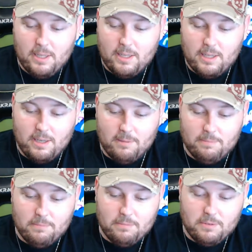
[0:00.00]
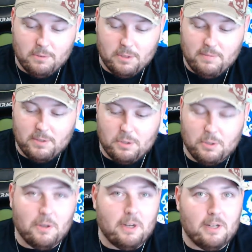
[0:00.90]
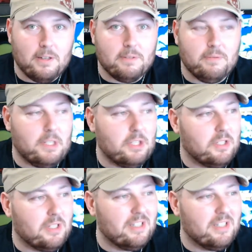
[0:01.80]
we're never too good at it to finish it.